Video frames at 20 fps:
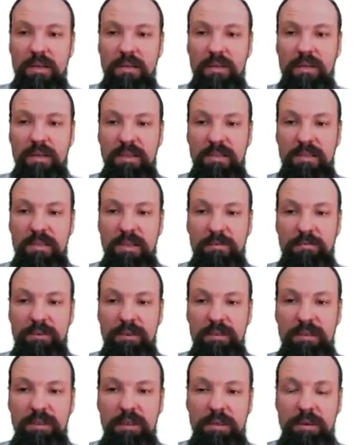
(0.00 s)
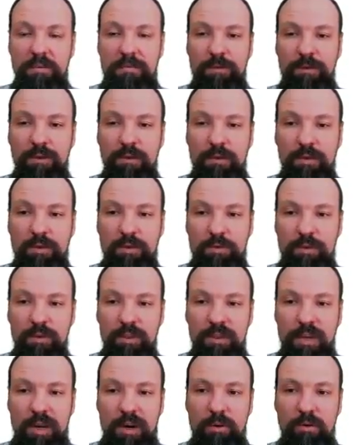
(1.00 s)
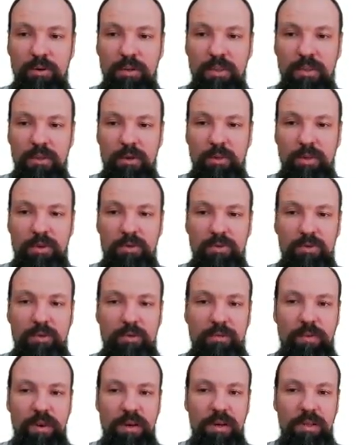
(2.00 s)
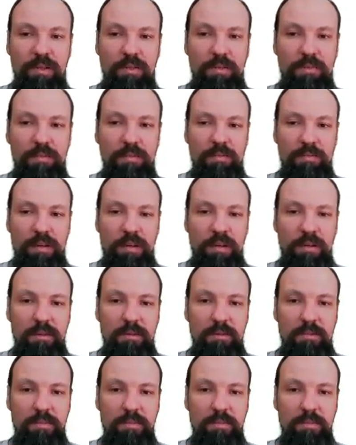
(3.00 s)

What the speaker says: This difference, if you cross out the square root of n, right?